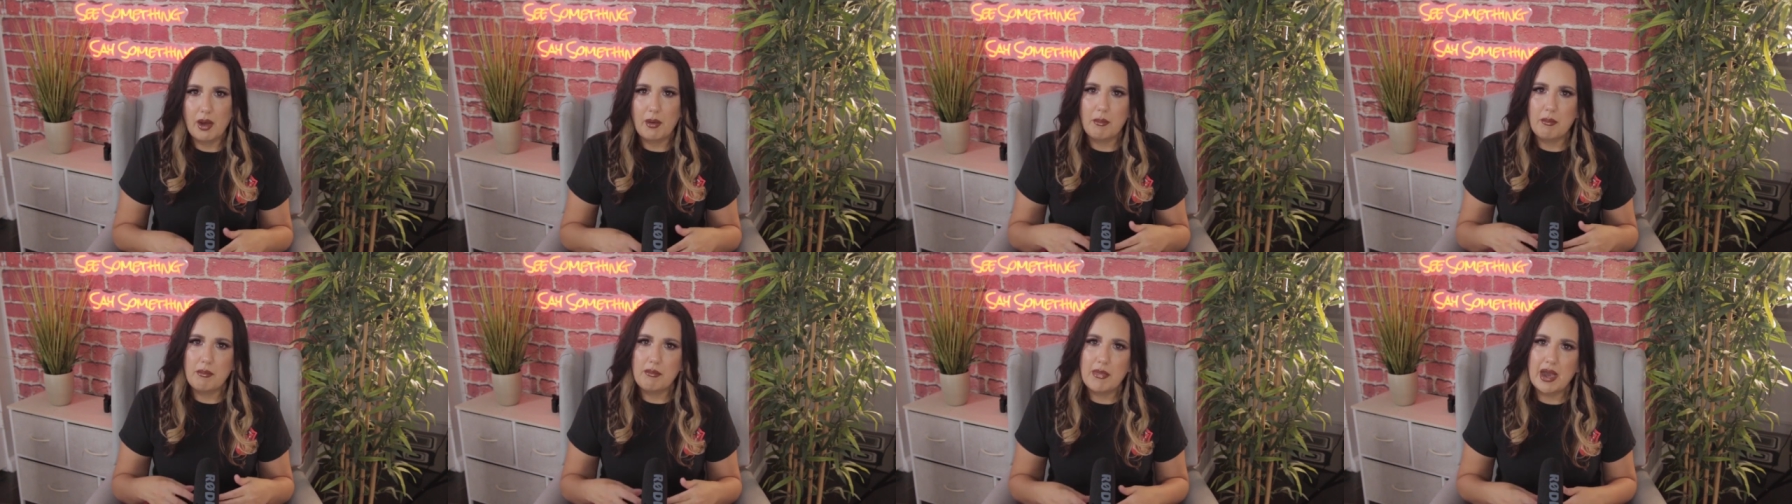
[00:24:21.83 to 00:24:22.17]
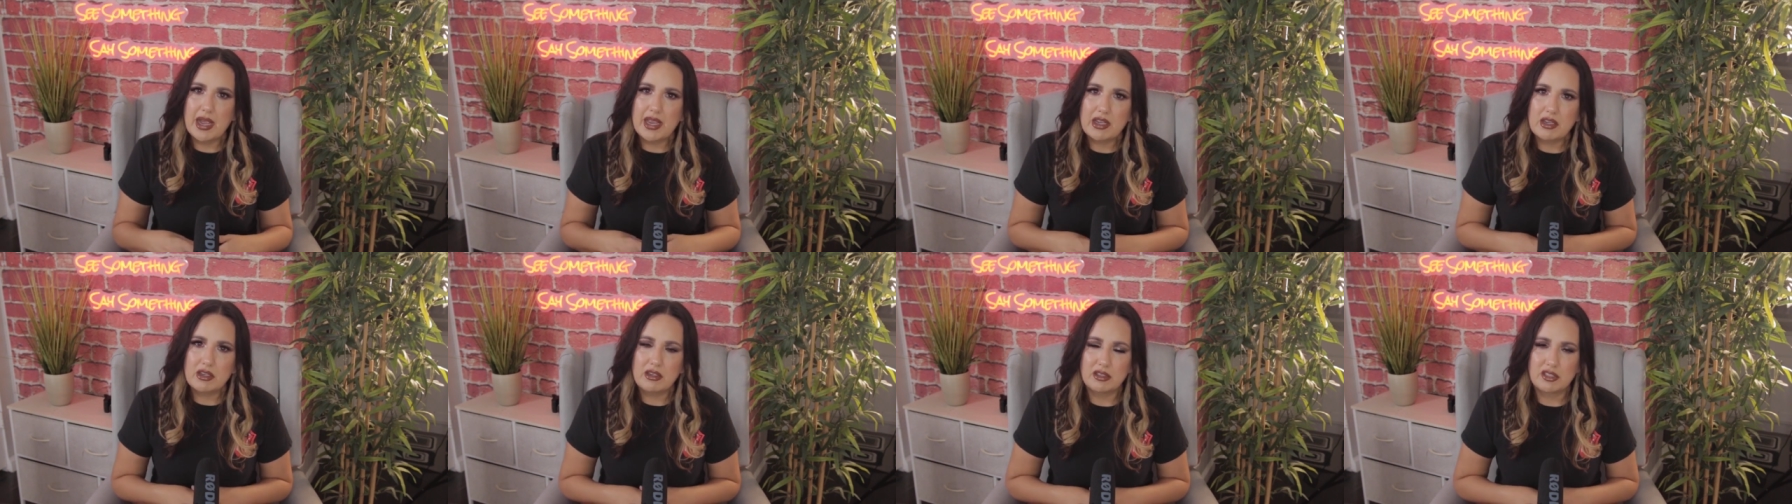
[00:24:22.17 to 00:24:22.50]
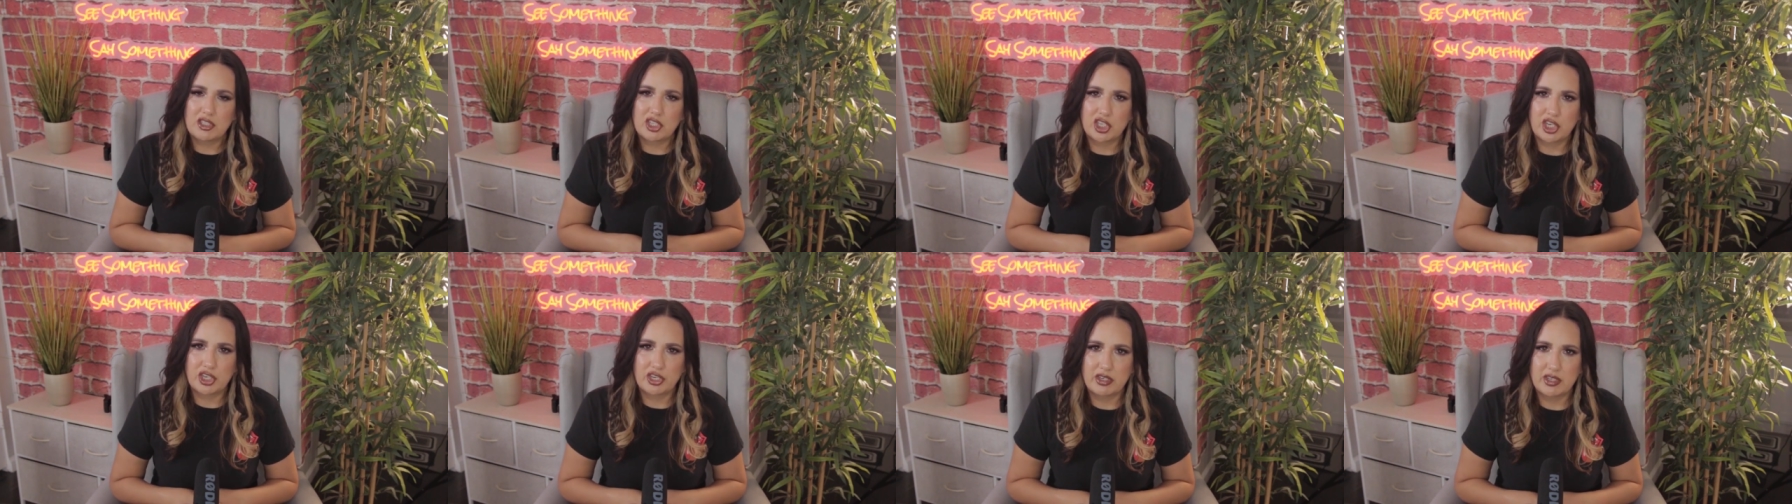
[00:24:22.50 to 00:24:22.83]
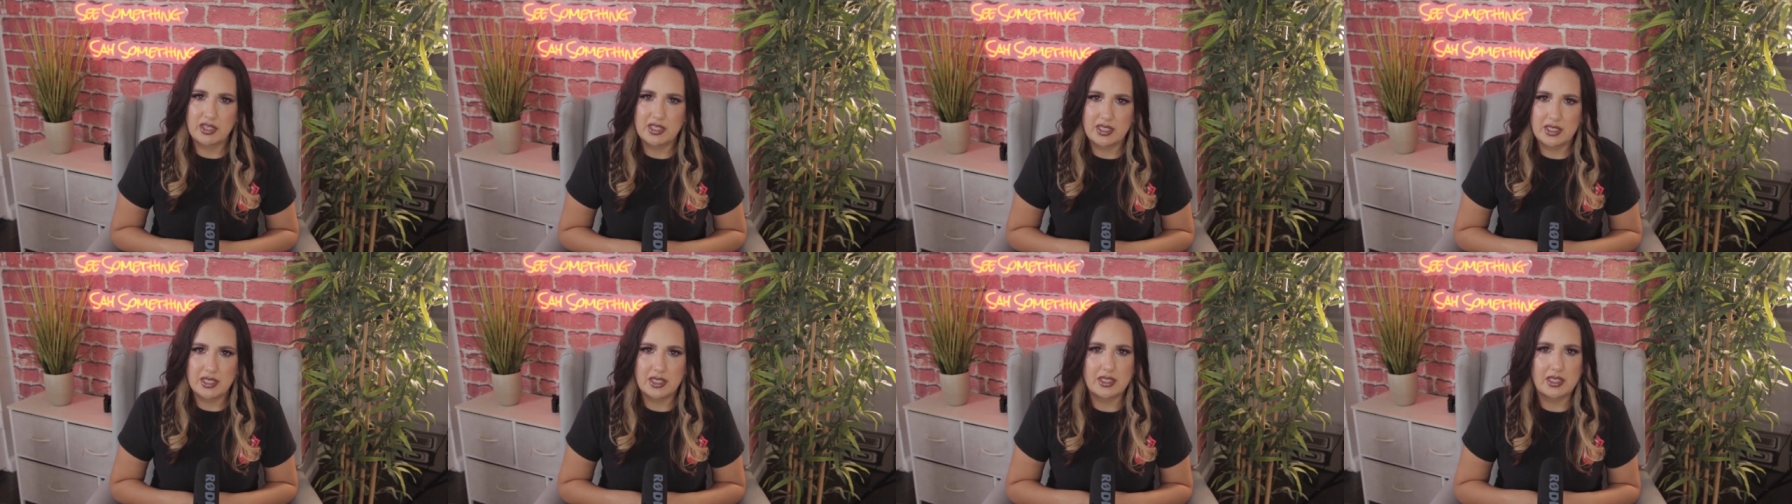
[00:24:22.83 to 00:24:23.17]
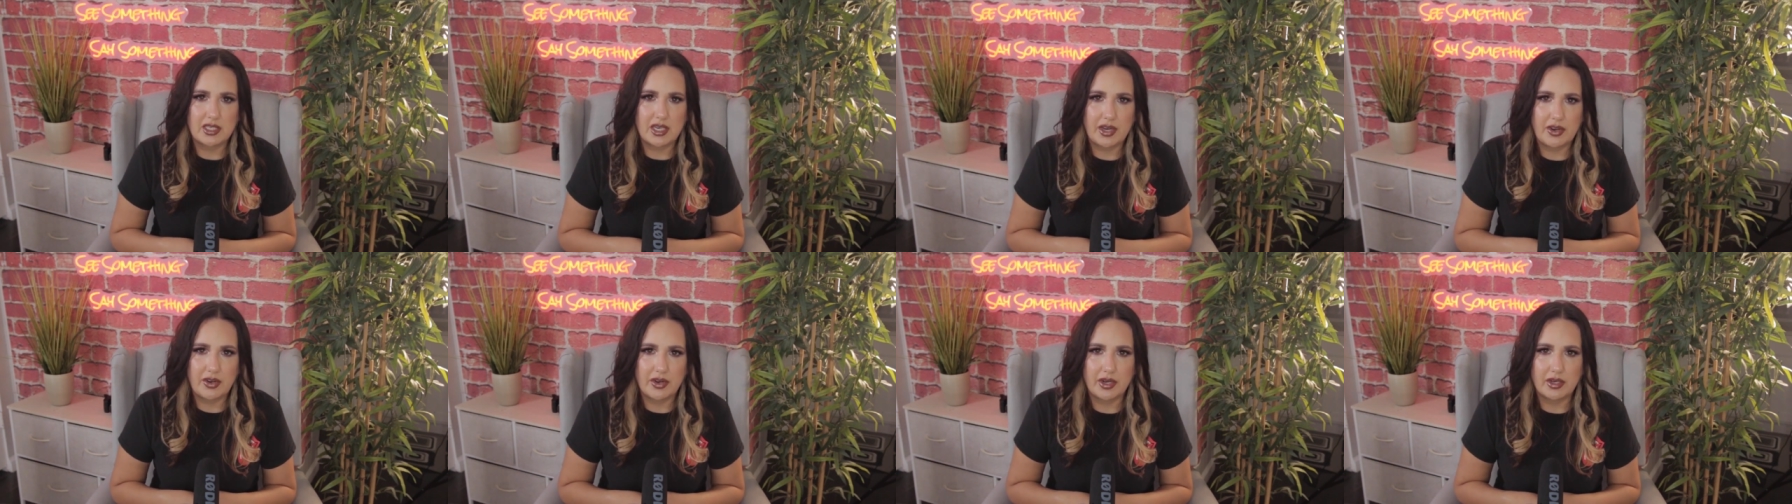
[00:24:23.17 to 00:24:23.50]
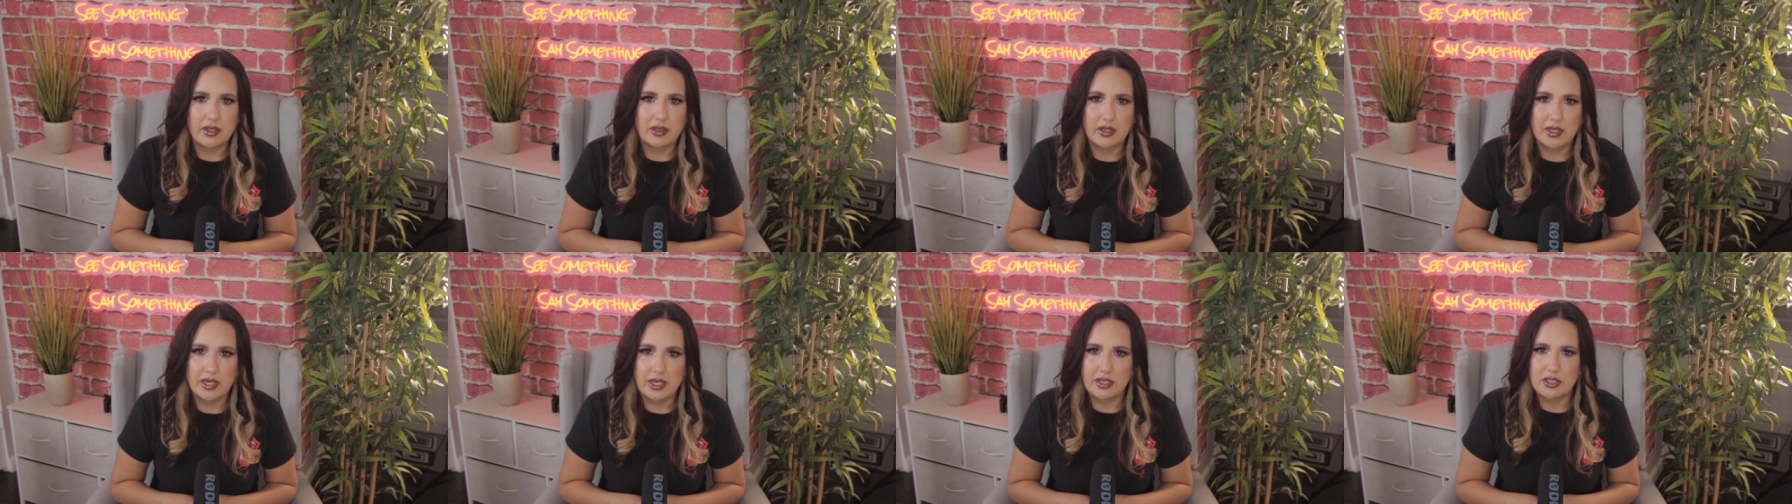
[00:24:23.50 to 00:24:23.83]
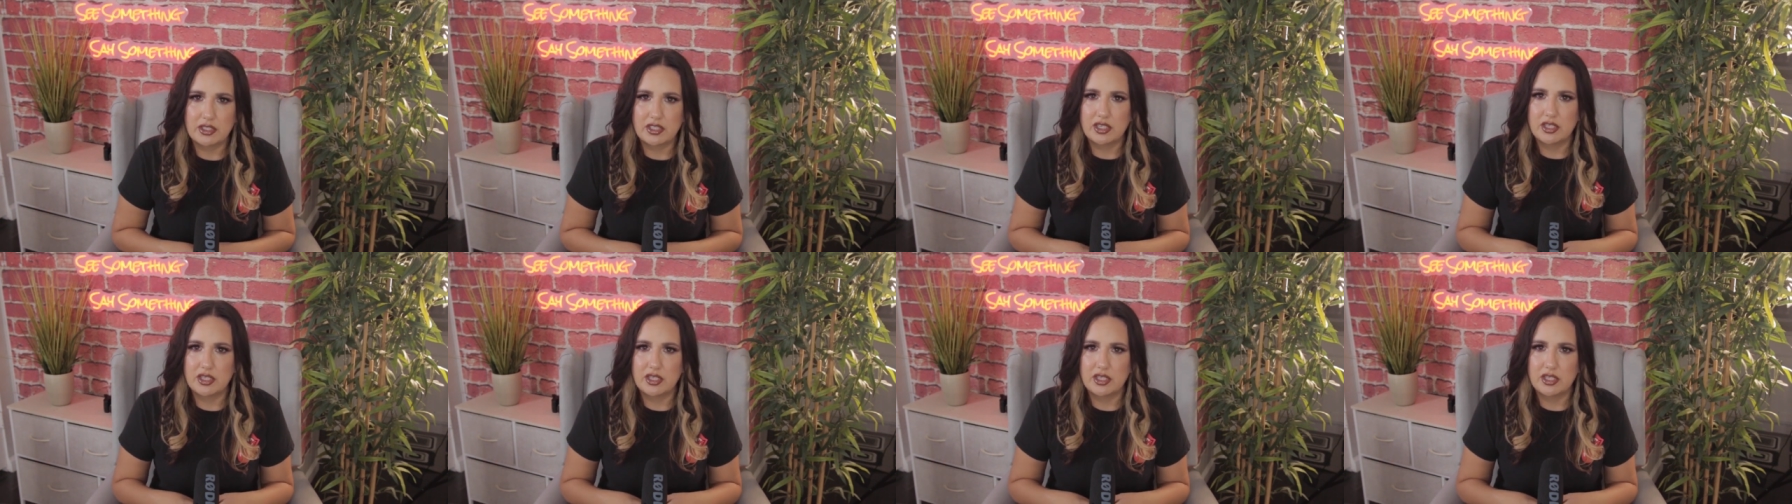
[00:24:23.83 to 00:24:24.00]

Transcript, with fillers: Michael turned to Terry Lynn